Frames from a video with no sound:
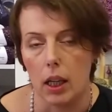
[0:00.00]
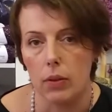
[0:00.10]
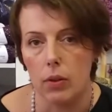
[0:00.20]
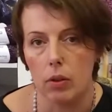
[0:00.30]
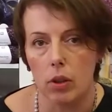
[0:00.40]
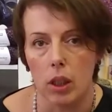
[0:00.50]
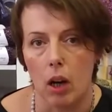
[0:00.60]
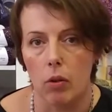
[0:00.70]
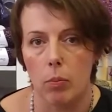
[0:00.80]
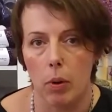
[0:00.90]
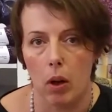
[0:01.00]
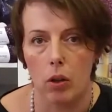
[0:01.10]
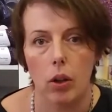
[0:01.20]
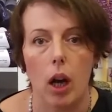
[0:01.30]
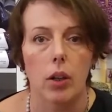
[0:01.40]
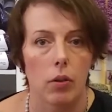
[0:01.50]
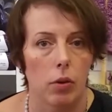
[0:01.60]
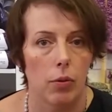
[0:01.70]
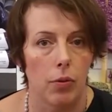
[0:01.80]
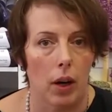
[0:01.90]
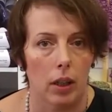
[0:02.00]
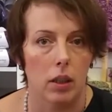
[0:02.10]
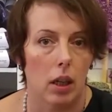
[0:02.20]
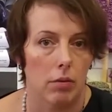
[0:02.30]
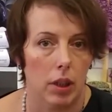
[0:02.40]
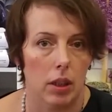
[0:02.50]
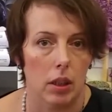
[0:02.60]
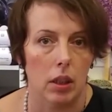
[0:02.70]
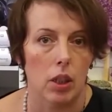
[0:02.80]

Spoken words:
If you look in our blog, you will find written